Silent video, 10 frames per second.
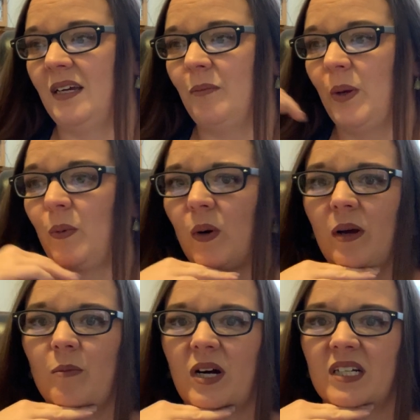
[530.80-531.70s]
people would
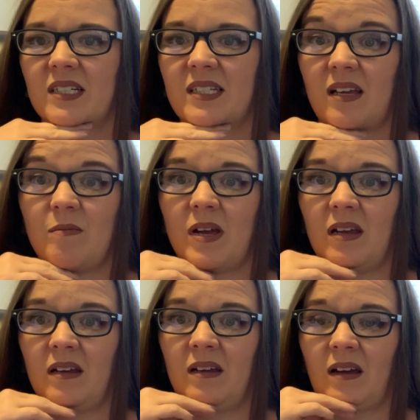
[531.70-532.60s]
come by to see
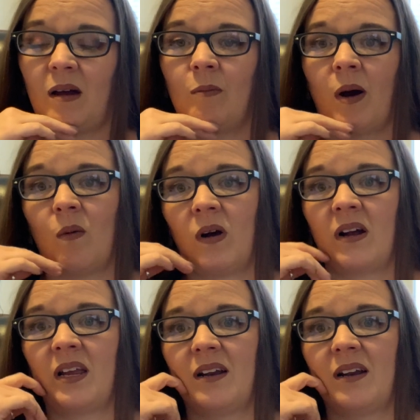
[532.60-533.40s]
me at my work.